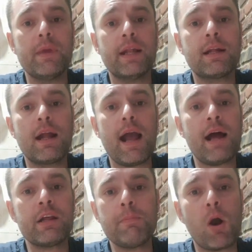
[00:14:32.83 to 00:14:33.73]
It
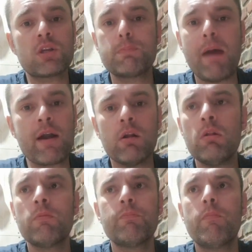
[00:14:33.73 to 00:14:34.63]
out of the box
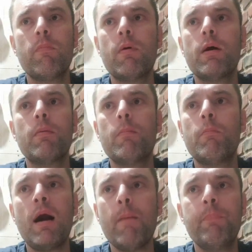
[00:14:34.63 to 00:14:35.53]
barrel.
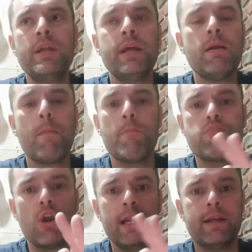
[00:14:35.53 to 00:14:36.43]
My opinion,
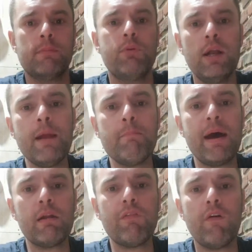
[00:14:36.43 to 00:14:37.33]
brilliant. Brilliant
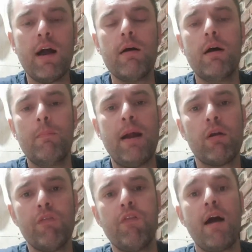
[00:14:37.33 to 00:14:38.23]
barrel
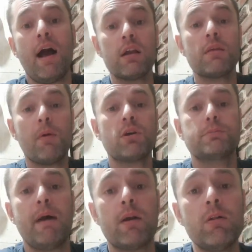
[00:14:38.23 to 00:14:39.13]
for out of the
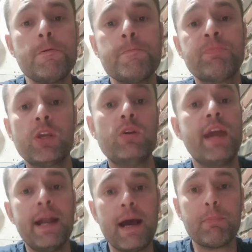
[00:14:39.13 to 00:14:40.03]
box barrel. You
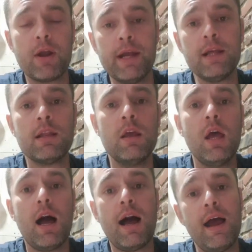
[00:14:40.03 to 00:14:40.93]
can upgrade it.
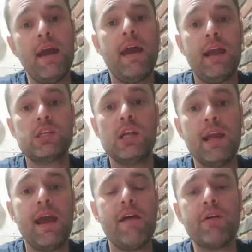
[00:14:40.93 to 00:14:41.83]
I
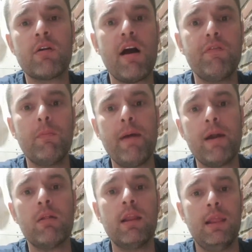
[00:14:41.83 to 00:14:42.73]
actually have a rifle
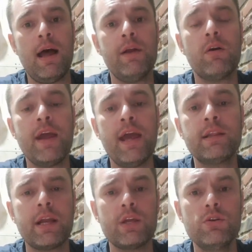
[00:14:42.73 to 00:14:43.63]
barrel lying on
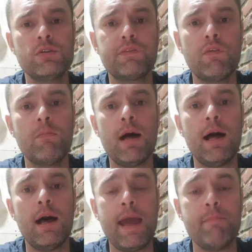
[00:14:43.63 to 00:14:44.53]
hand that I use for
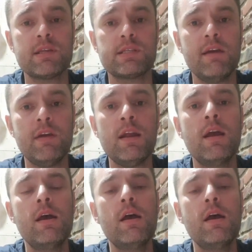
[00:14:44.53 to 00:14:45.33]
my Hammer 7.